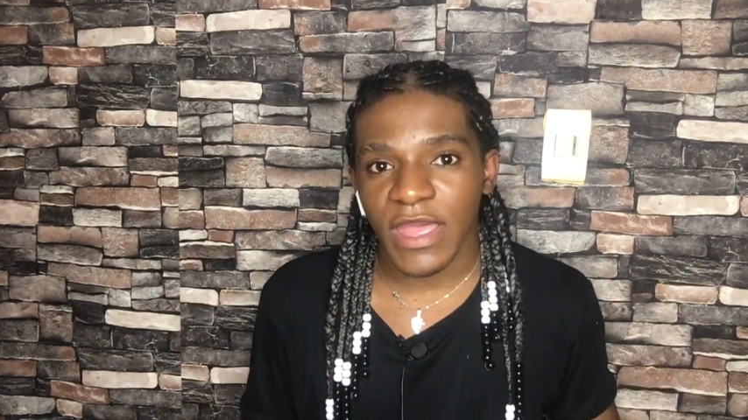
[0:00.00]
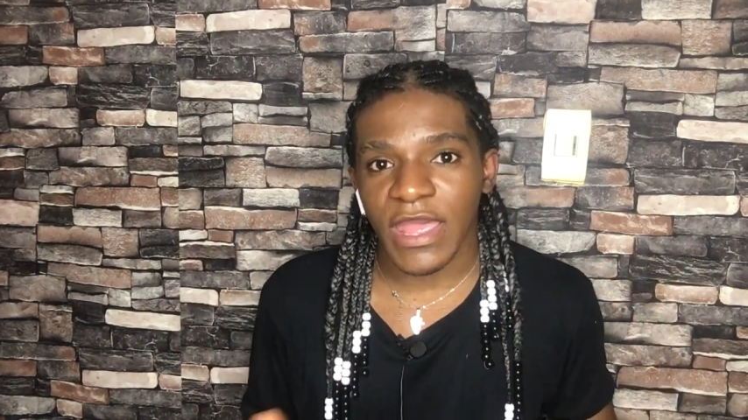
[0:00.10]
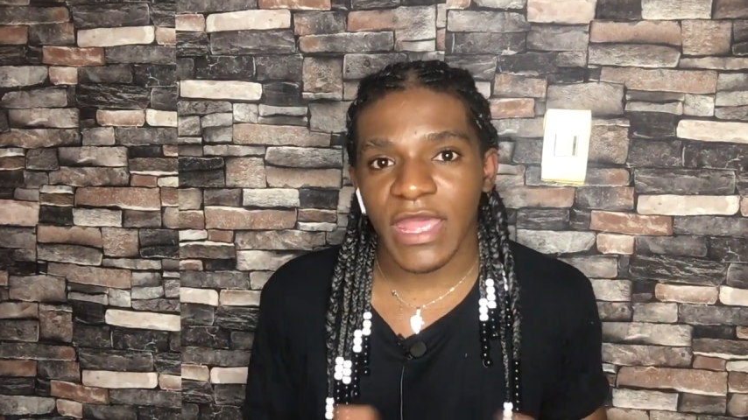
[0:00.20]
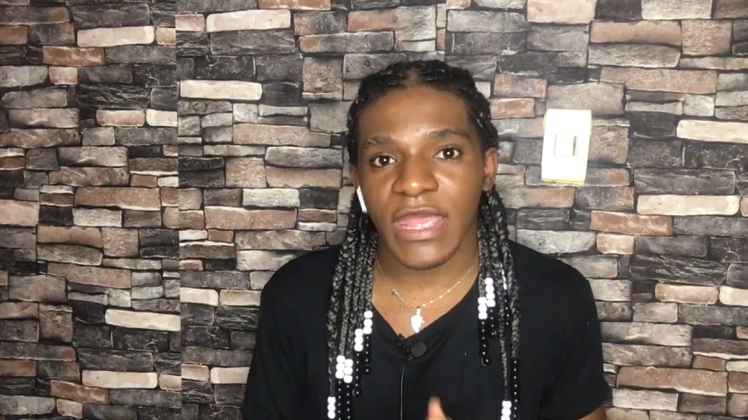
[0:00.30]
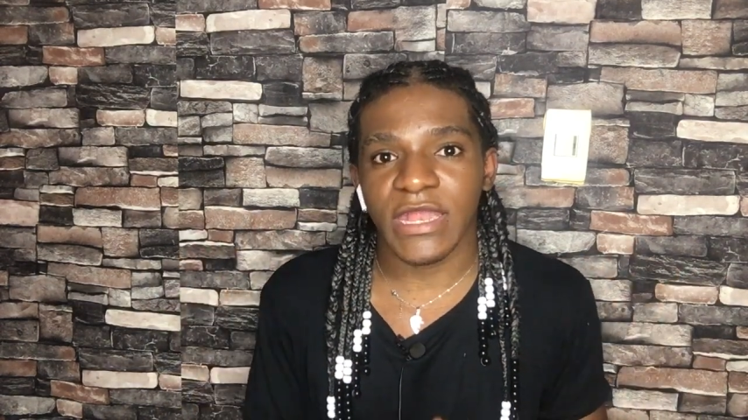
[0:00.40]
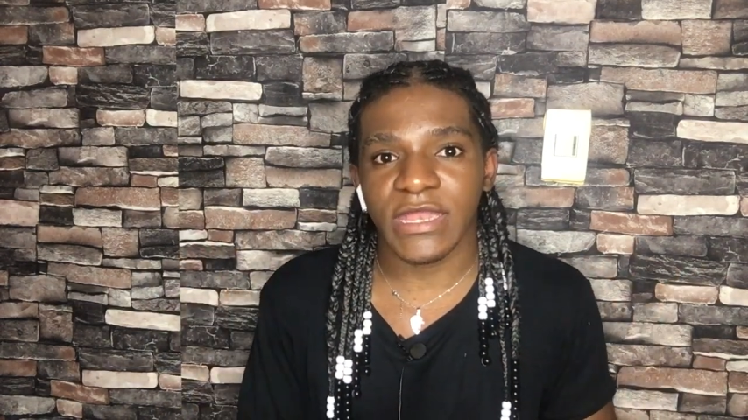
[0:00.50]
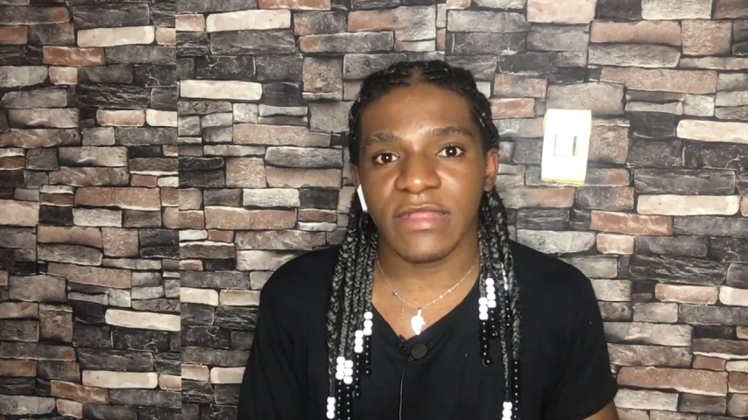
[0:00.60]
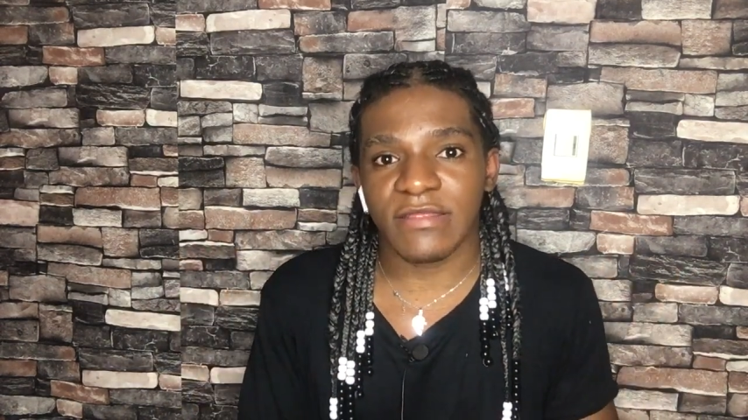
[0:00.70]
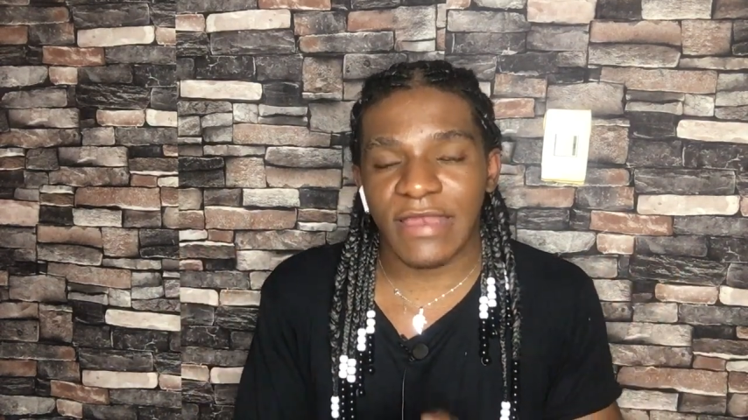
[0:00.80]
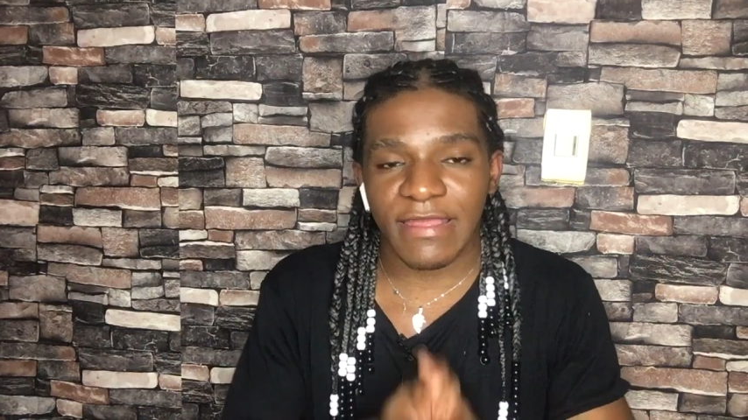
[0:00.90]
and
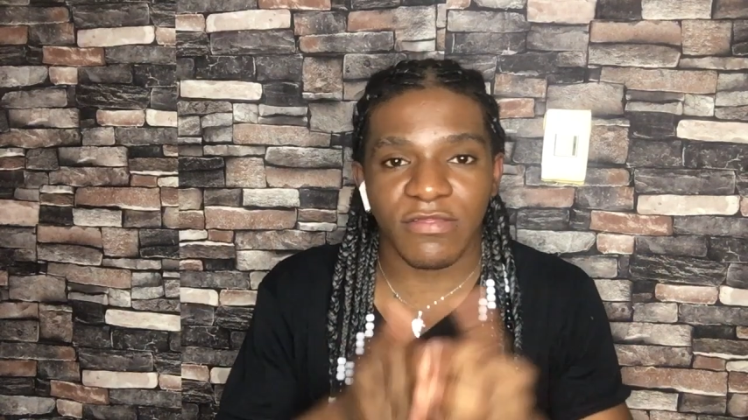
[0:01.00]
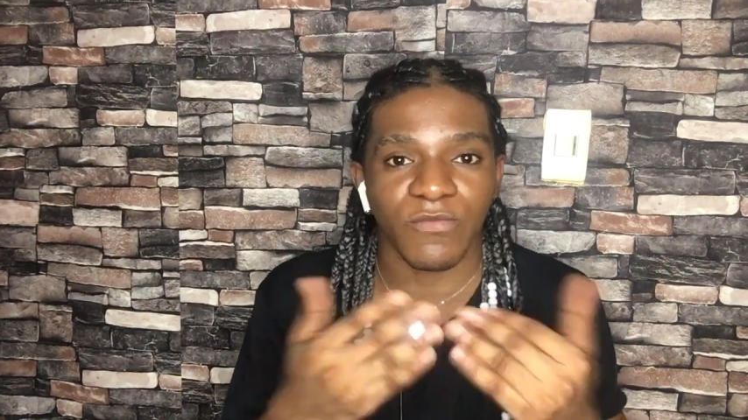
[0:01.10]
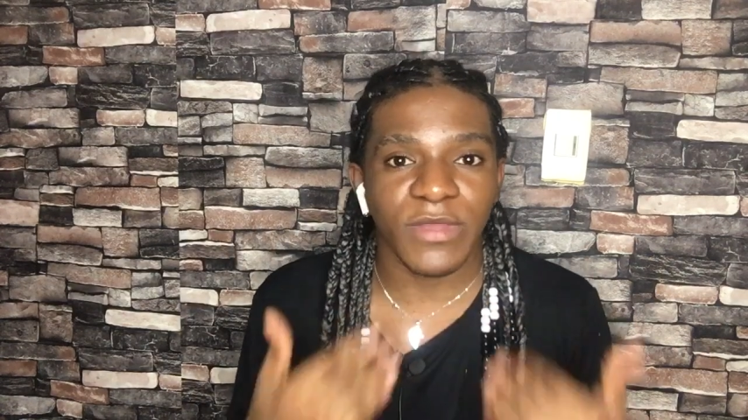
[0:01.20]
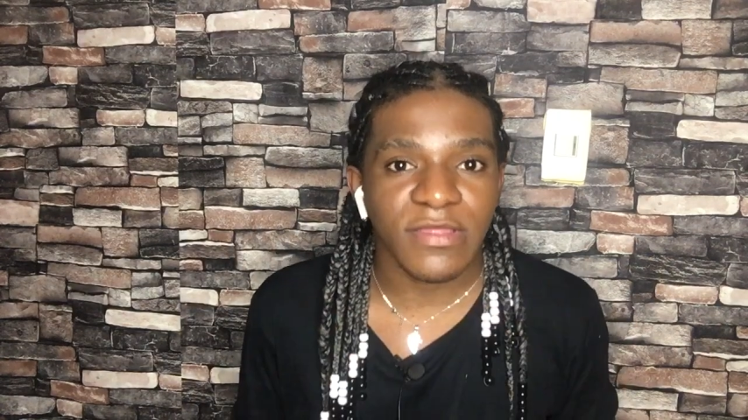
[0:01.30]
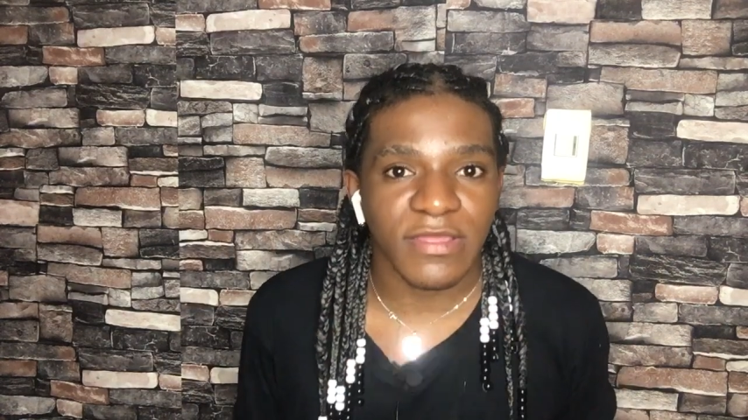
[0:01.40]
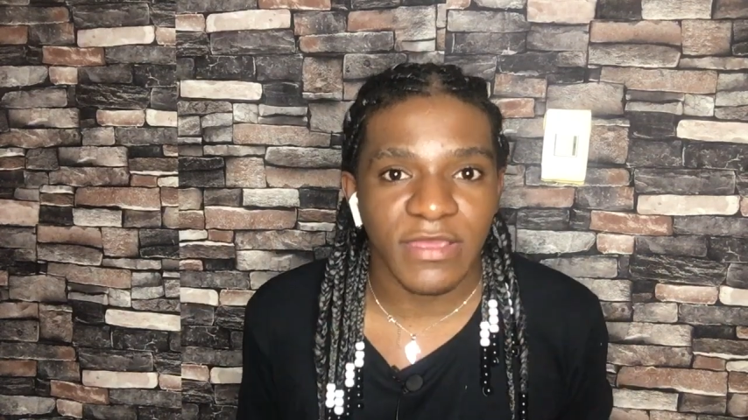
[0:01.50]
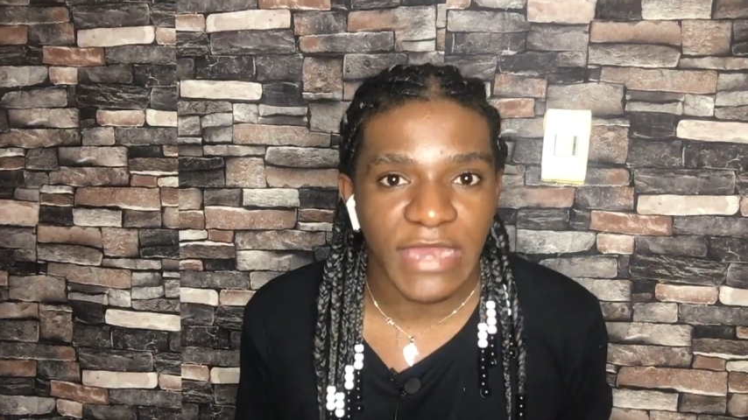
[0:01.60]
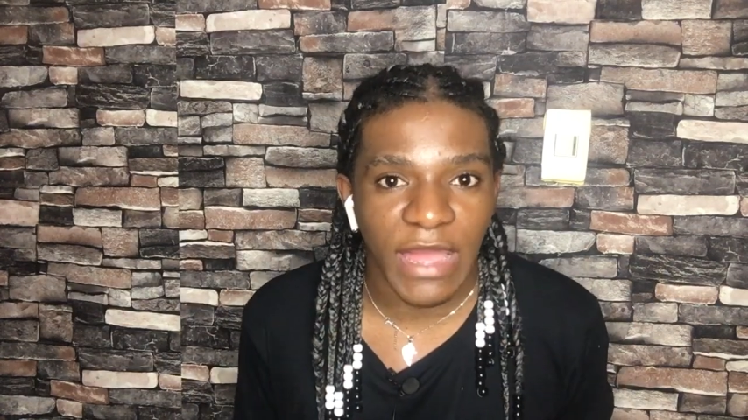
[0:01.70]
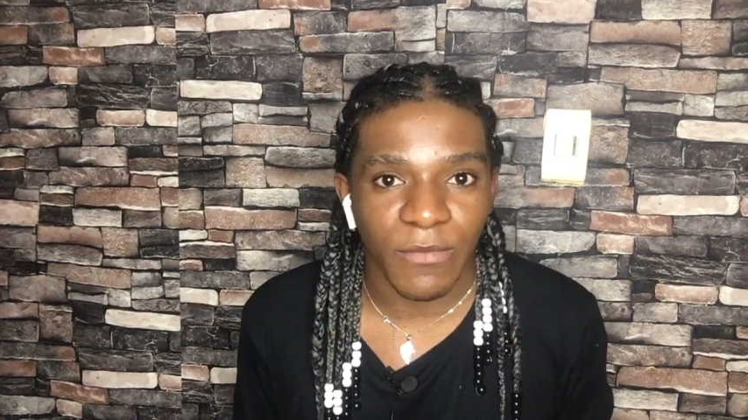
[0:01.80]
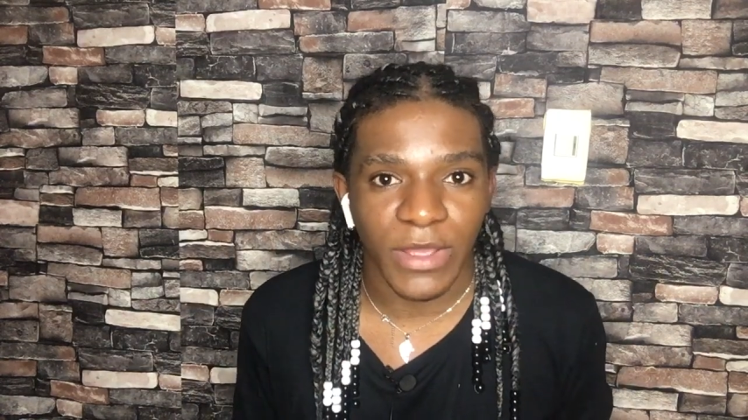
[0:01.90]
it's less risky
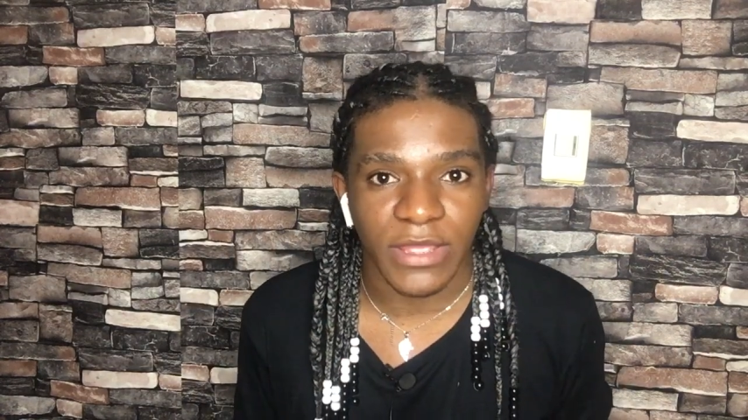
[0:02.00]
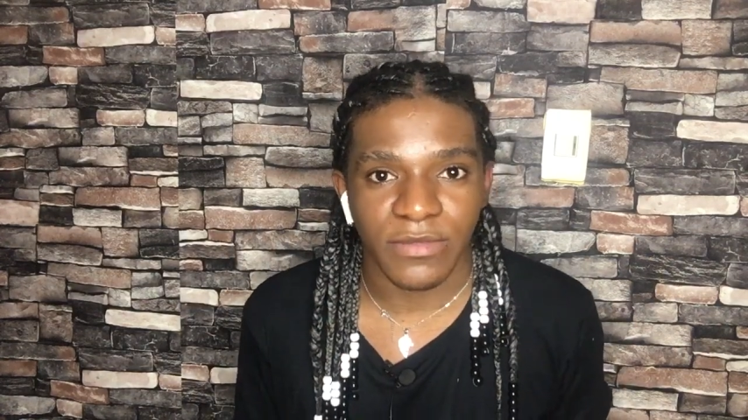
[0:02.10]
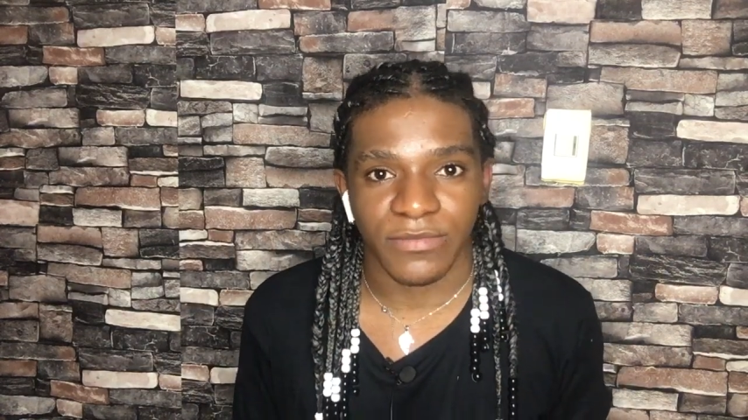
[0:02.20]
that way.